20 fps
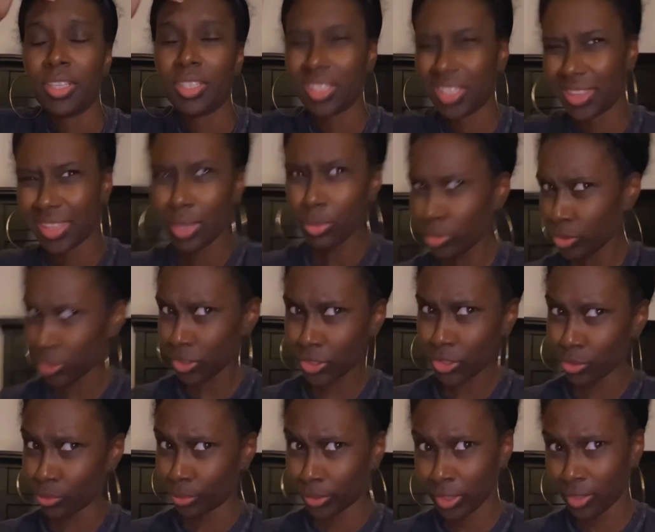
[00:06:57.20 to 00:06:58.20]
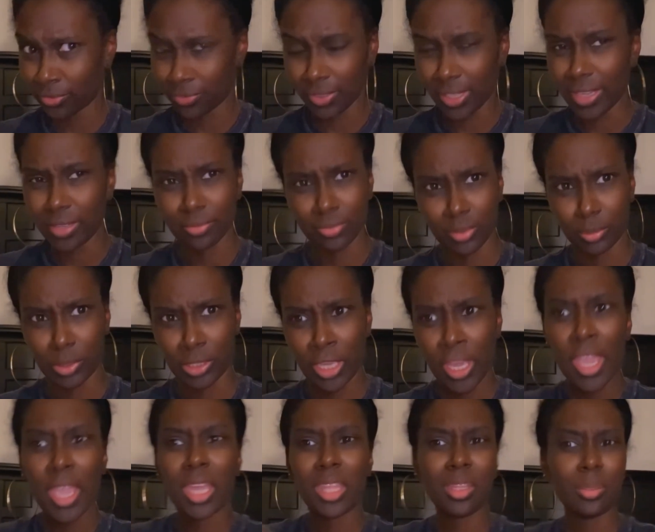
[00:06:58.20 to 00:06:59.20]
yeah, that was just a weird flight for me.
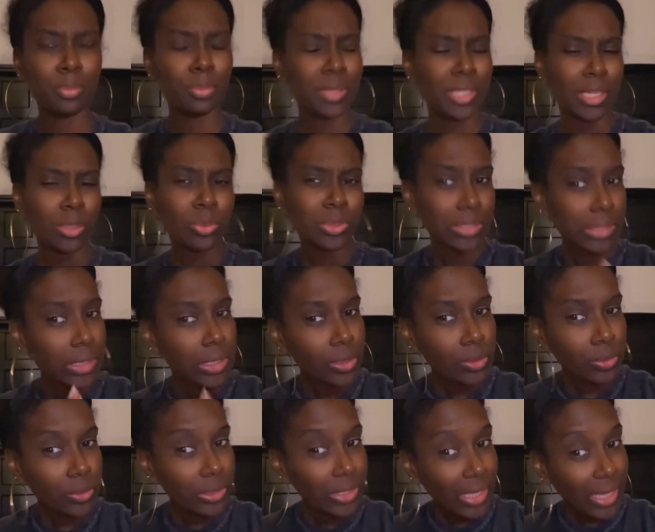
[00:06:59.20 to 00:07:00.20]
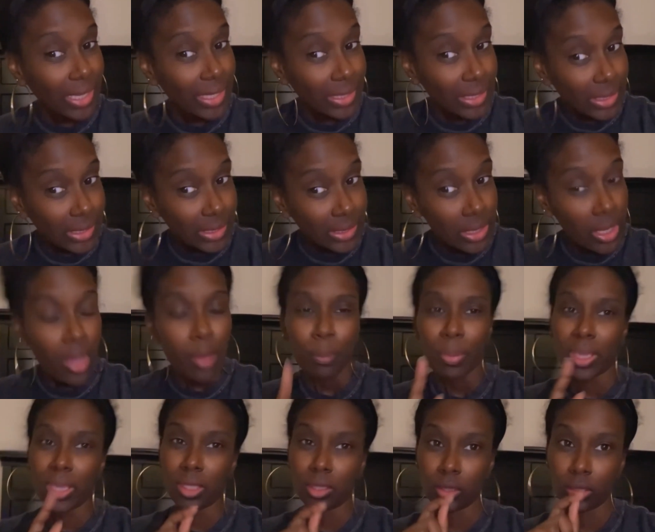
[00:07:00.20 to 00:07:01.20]
And the plane was a little dated, but